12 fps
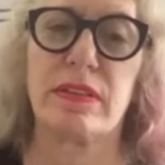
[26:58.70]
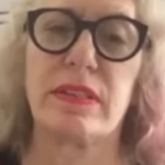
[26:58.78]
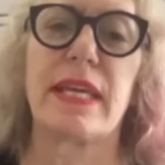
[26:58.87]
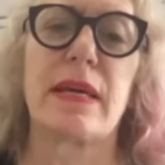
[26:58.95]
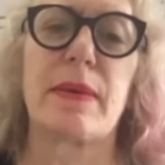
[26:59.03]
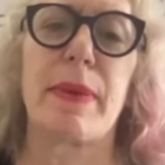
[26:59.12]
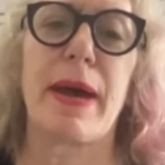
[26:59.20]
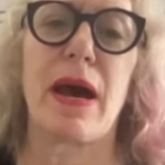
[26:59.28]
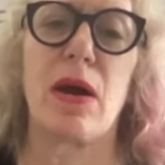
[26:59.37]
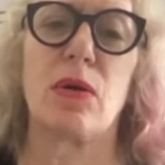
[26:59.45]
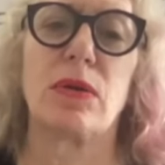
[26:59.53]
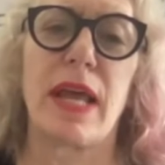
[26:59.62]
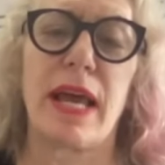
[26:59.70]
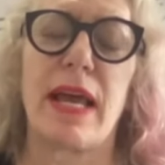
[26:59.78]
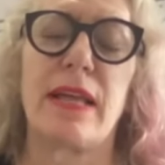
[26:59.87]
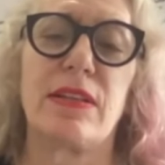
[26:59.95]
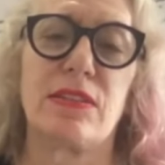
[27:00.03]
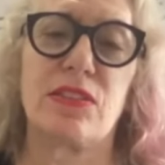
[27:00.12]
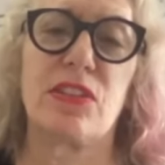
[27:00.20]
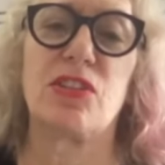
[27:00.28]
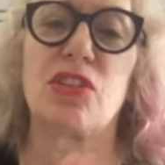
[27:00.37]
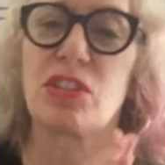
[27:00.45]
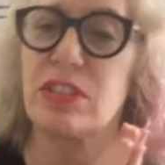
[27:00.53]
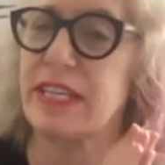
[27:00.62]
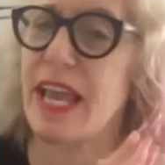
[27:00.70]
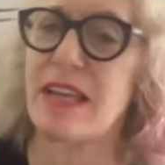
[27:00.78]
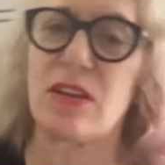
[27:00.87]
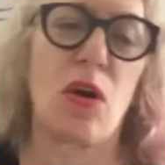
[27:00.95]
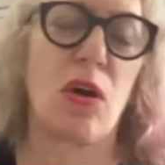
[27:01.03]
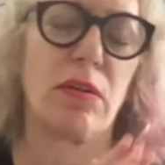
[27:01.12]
think about to just get